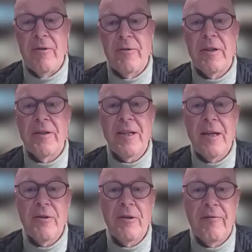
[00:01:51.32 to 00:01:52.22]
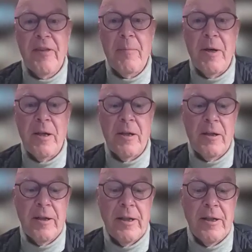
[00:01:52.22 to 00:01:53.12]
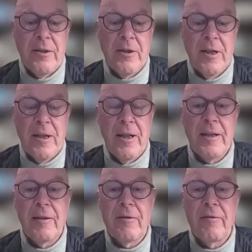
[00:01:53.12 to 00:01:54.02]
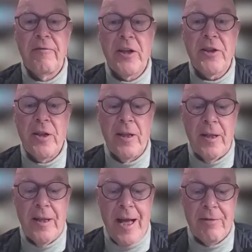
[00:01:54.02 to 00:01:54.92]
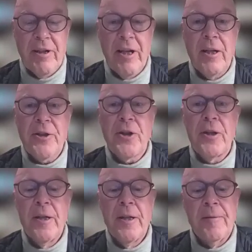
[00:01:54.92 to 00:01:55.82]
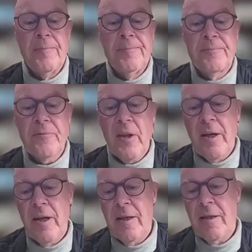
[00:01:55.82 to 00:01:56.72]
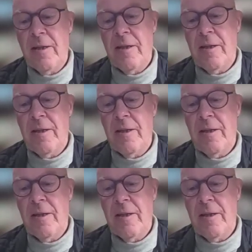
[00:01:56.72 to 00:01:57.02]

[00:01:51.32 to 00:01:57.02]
1,000 of them are still in conventional agriculture, and